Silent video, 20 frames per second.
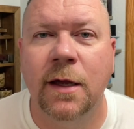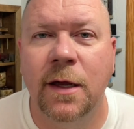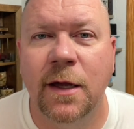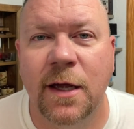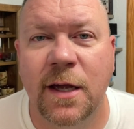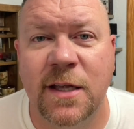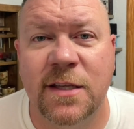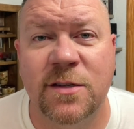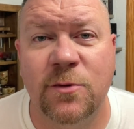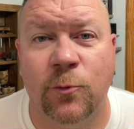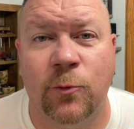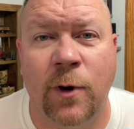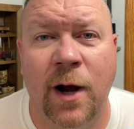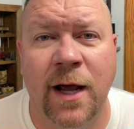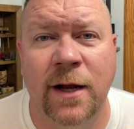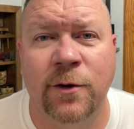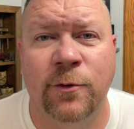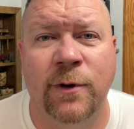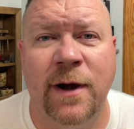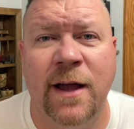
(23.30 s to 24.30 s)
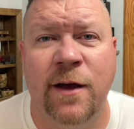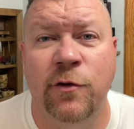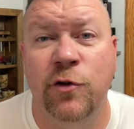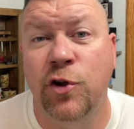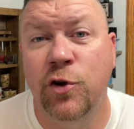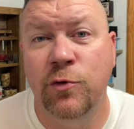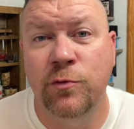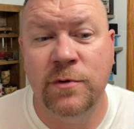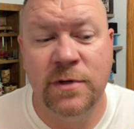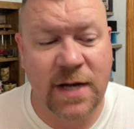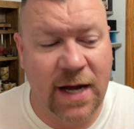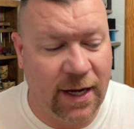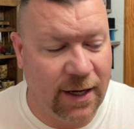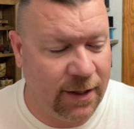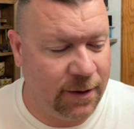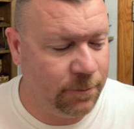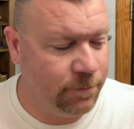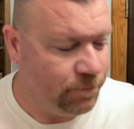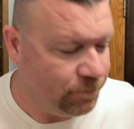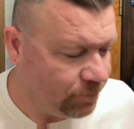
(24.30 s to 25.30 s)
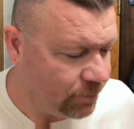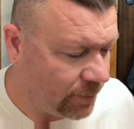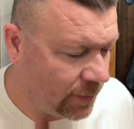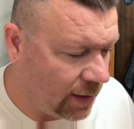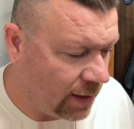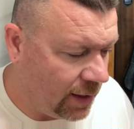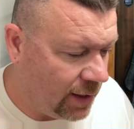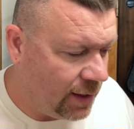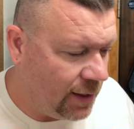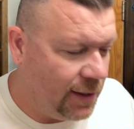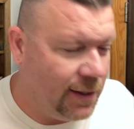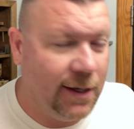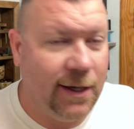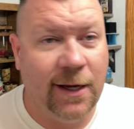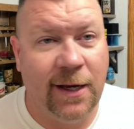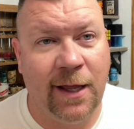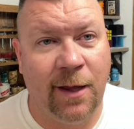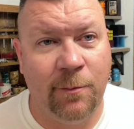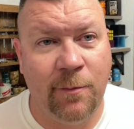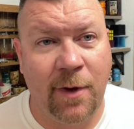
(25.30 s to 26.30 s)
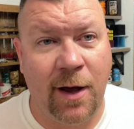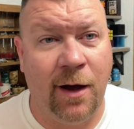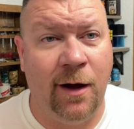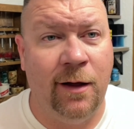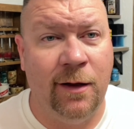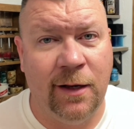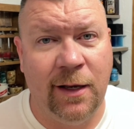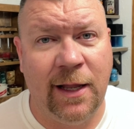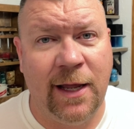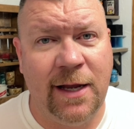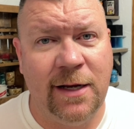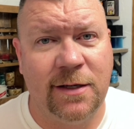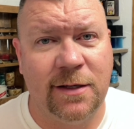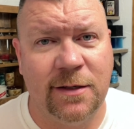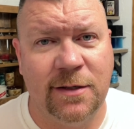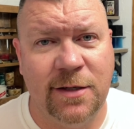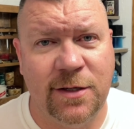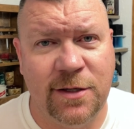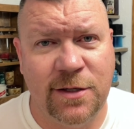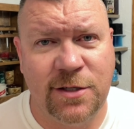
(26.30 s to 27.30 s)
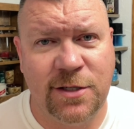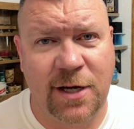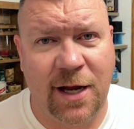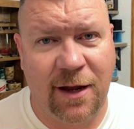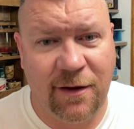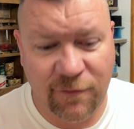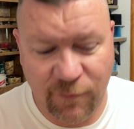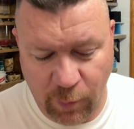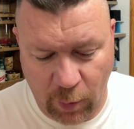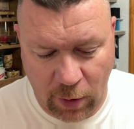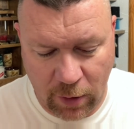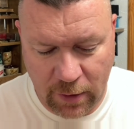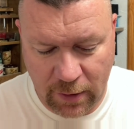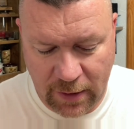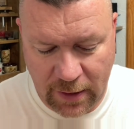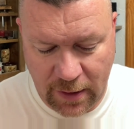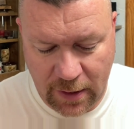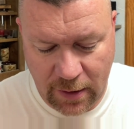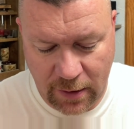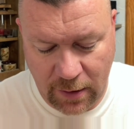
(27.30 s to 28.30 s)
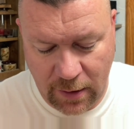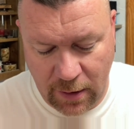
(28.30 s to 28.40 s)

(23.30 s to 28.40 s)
It's right around noontime and I'm late to the shave party.